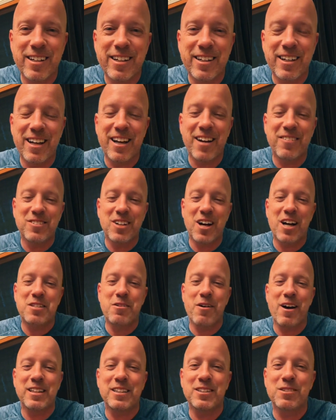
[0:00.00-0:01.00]
Sometimes I, and I've
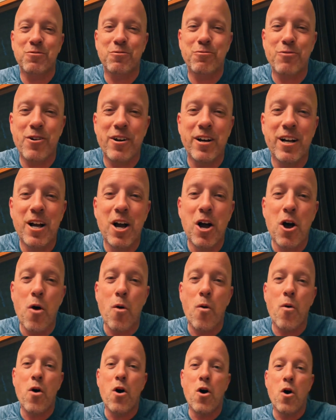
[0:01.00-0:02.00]
talked about this before,
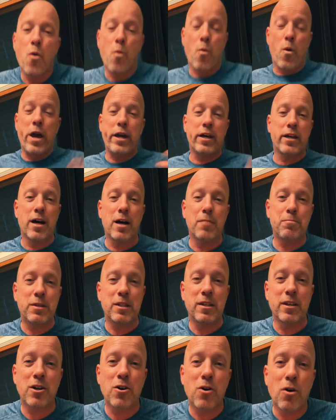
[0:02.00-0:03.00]
wake
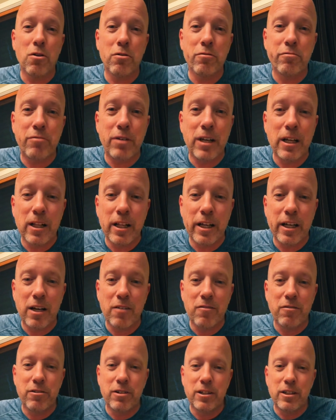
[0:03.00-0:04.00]
up to the cold
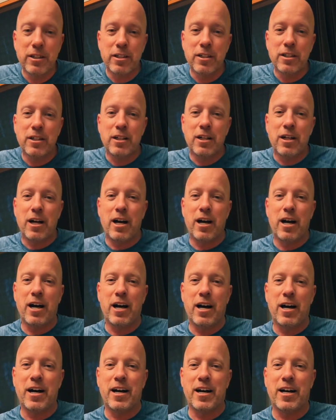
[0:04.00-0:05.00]
feeling of
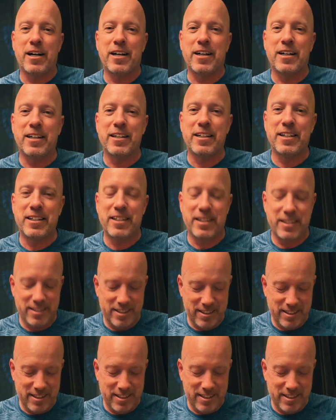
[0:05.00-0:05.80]
uh,